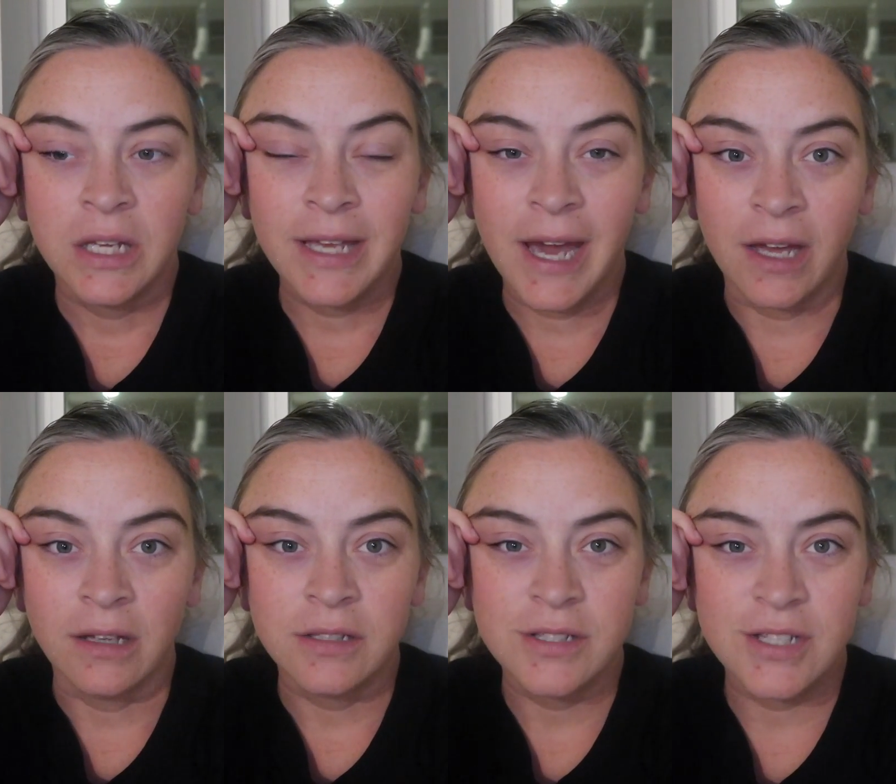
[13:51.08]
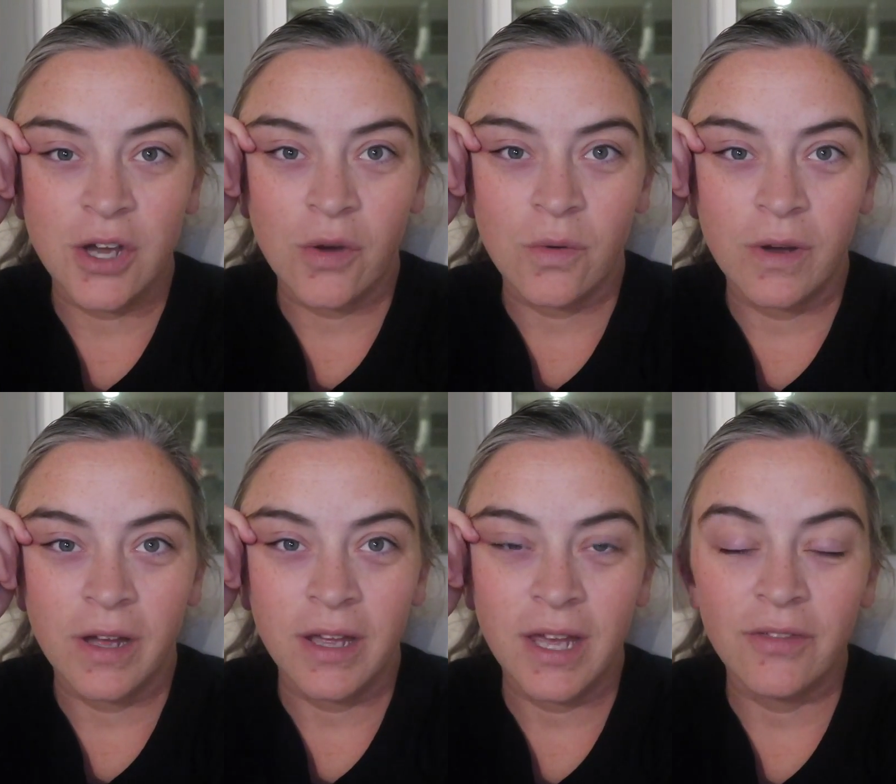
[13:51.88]
Yeah, so
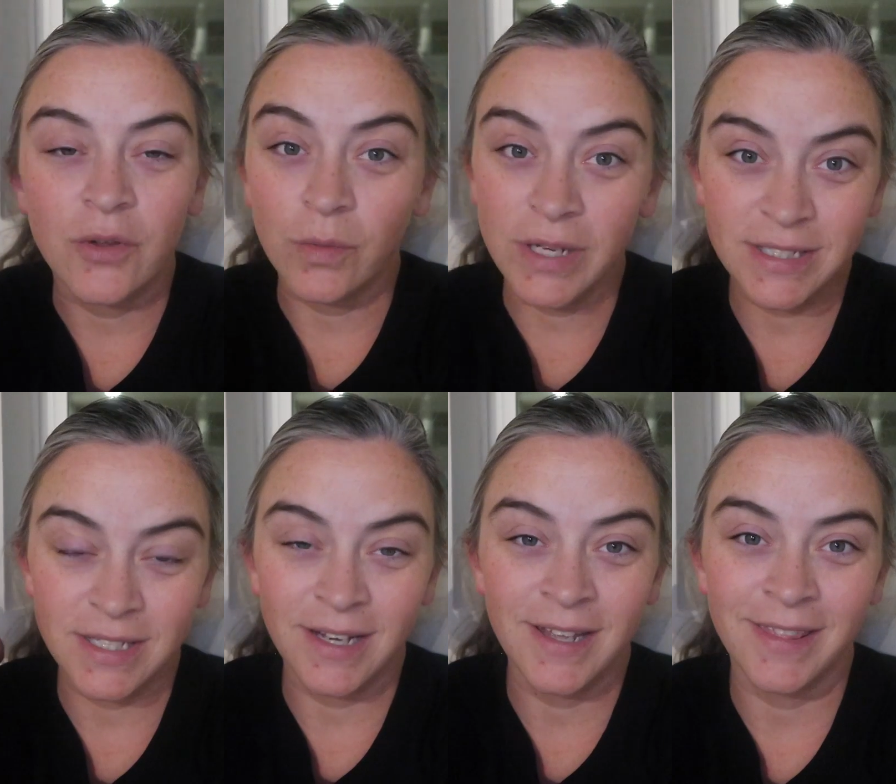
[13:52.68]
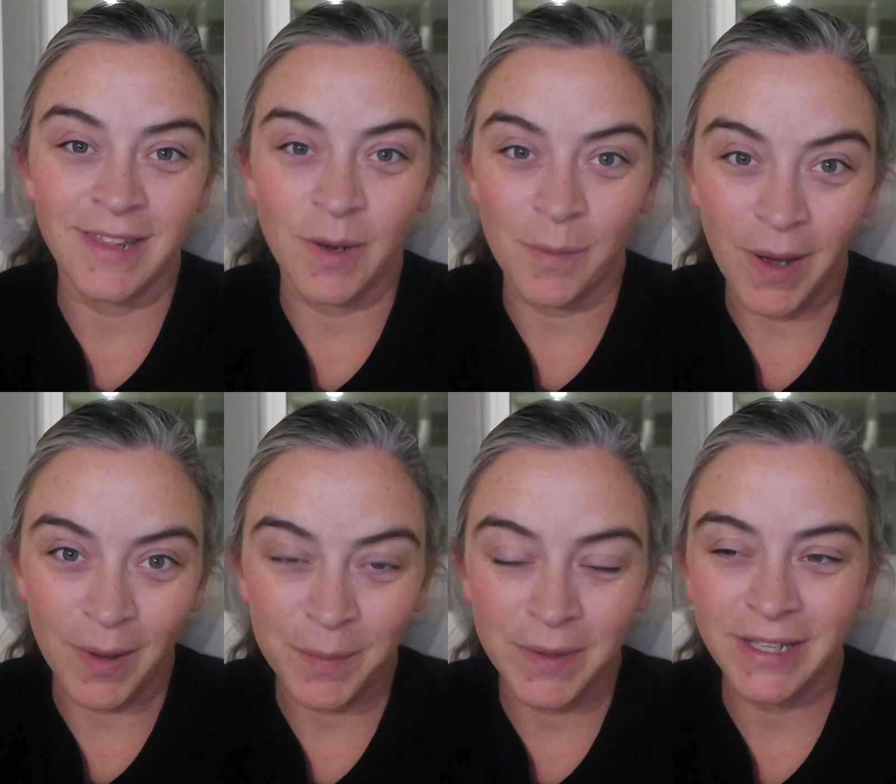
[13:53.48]
the reason that I'm
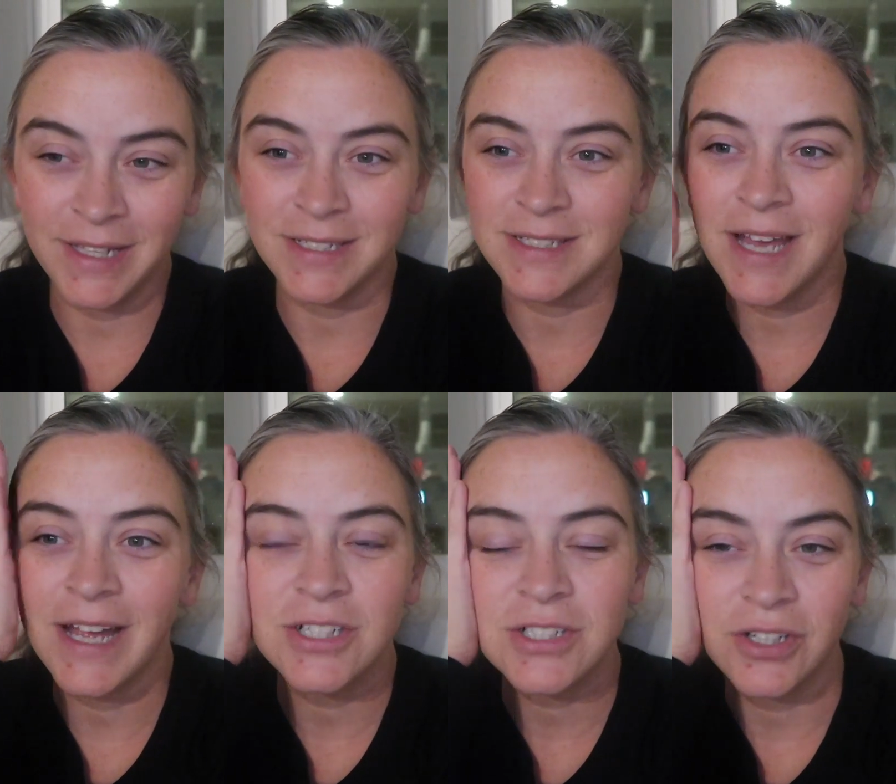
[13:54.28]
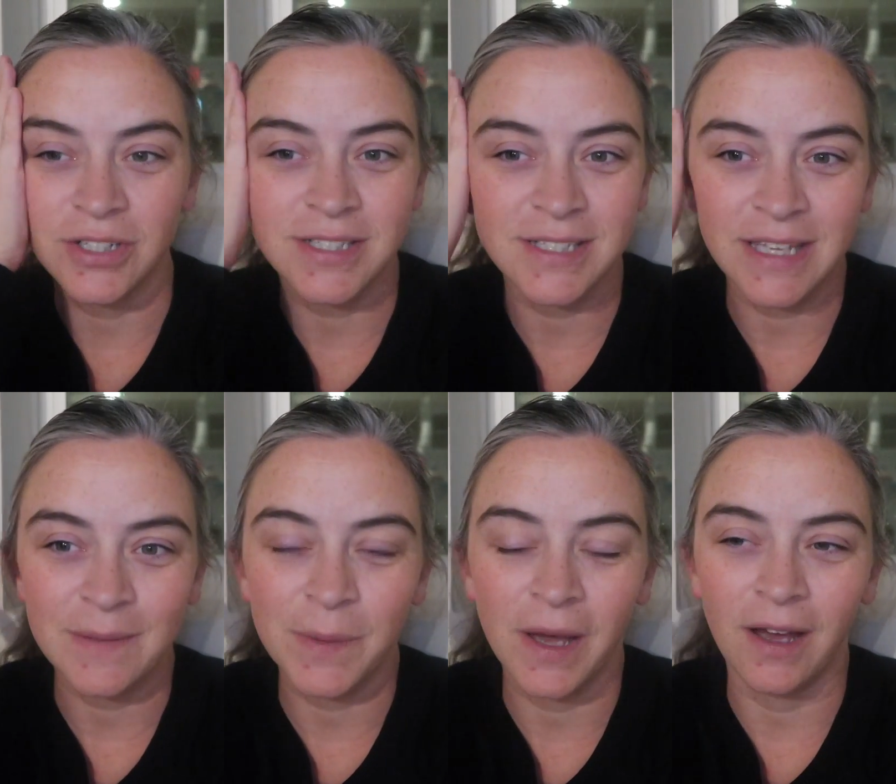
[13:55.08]
up is I just couldn't
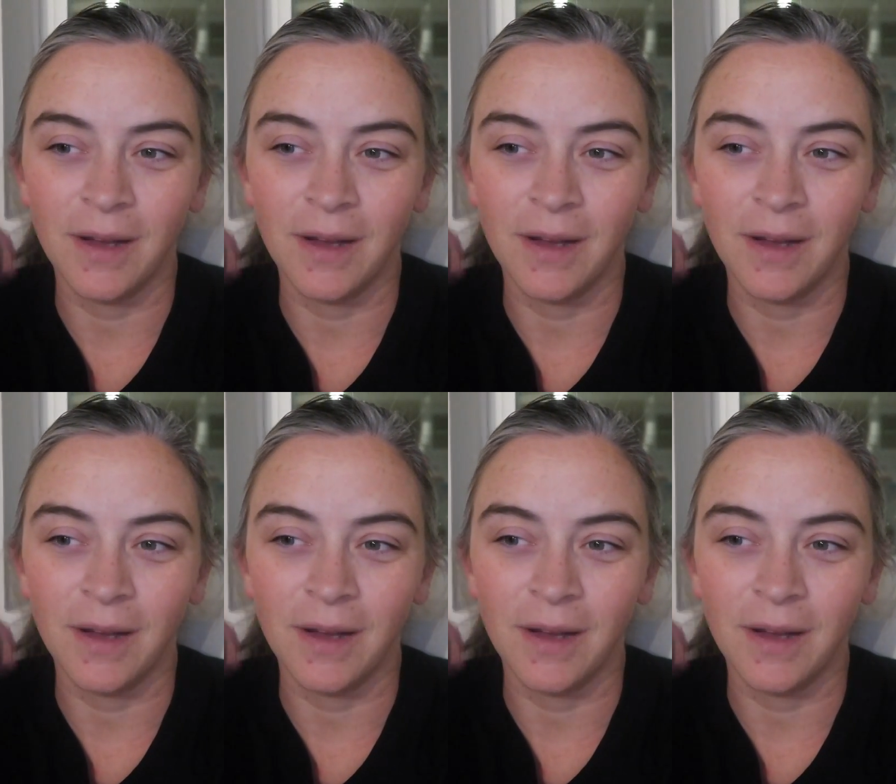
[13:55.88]
sleep.